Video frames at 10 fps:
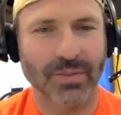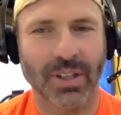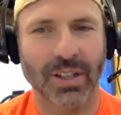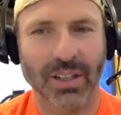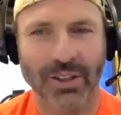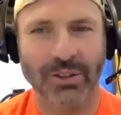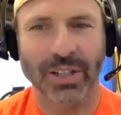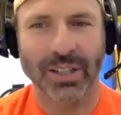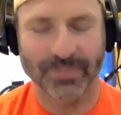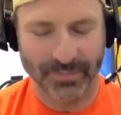I
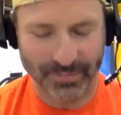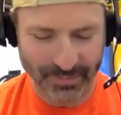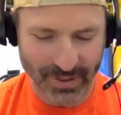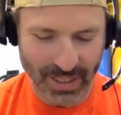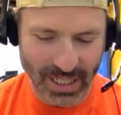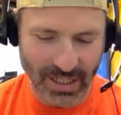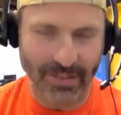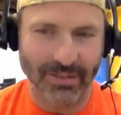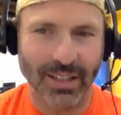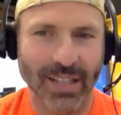agree. Yeah,
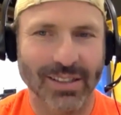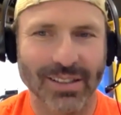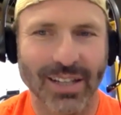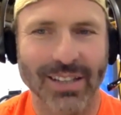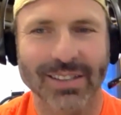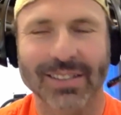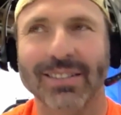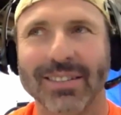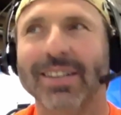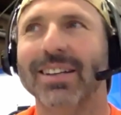that's
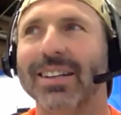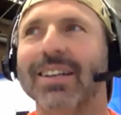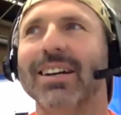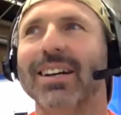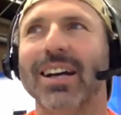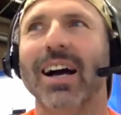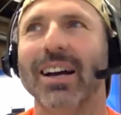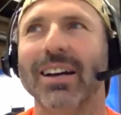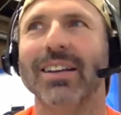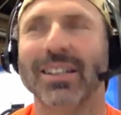
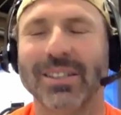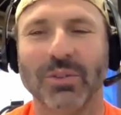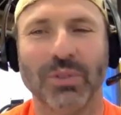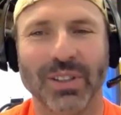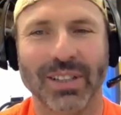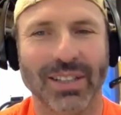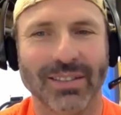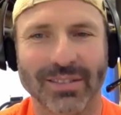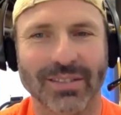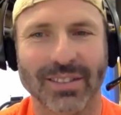a really,
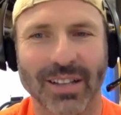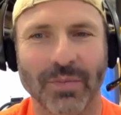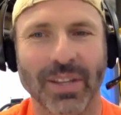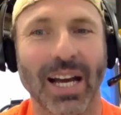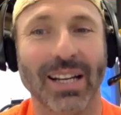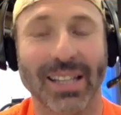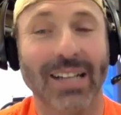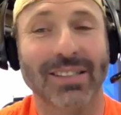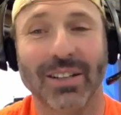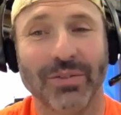
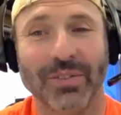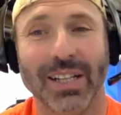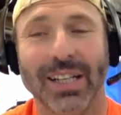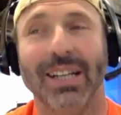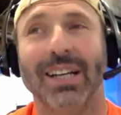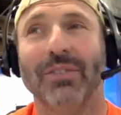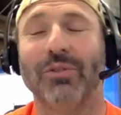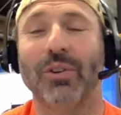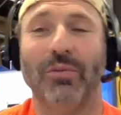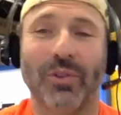that stuff
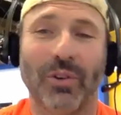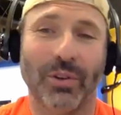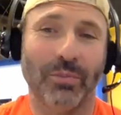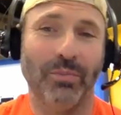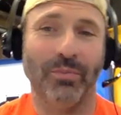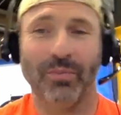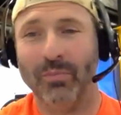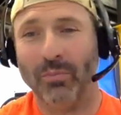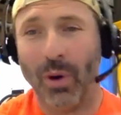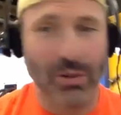for the
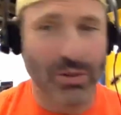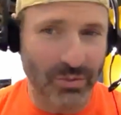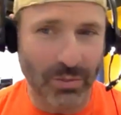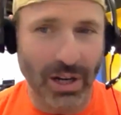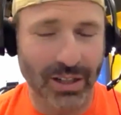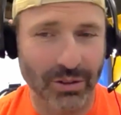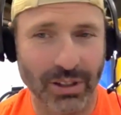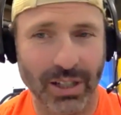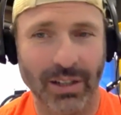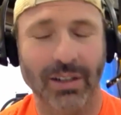most of my
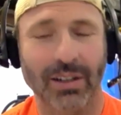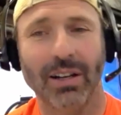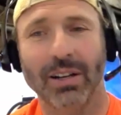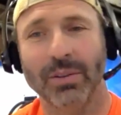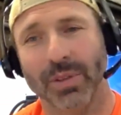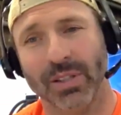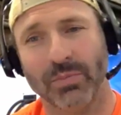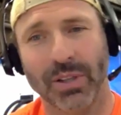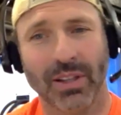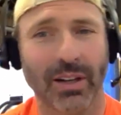career, it's
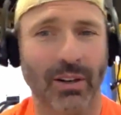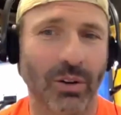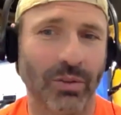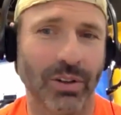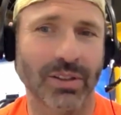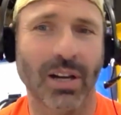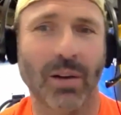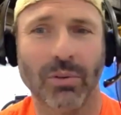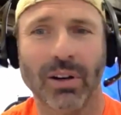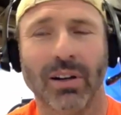been like over the
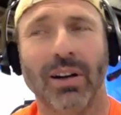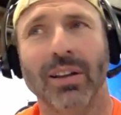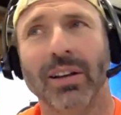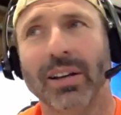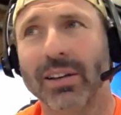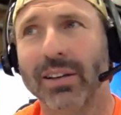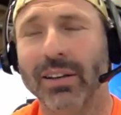top workaholic,